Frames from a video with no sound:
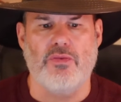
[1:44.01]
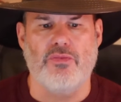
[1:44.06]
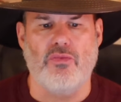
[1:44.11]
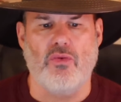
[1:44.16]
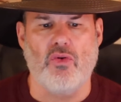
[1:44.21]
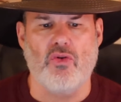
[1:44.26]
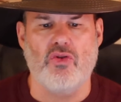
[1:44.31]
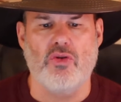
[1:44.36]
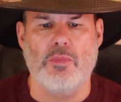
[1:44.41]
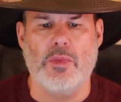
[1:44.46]

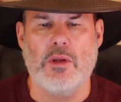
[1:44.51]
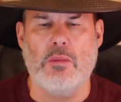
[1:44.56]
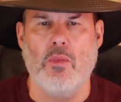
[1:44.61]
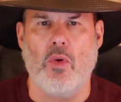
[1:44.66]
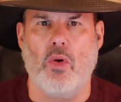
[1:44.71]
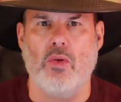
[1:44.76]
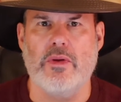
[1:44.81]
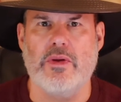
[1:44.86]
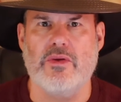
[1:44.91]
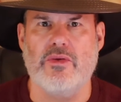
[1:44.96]
forcibly
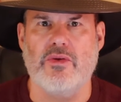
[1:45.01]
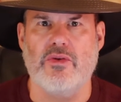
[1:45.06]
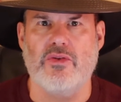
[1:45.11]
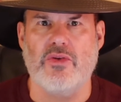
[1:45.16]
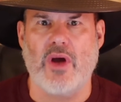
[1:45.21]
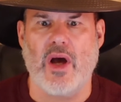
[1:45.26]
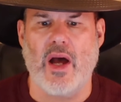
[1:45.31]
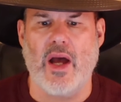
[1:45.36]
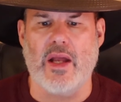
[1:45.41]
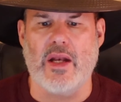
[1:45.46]
molding
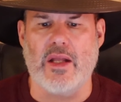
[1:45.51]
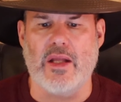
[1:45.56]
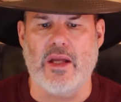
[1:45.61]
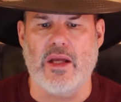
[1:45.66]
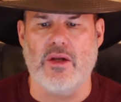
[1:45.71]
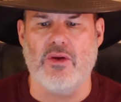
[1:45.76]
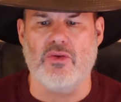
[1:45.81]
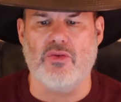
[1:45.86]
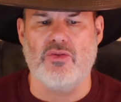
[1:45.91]
society into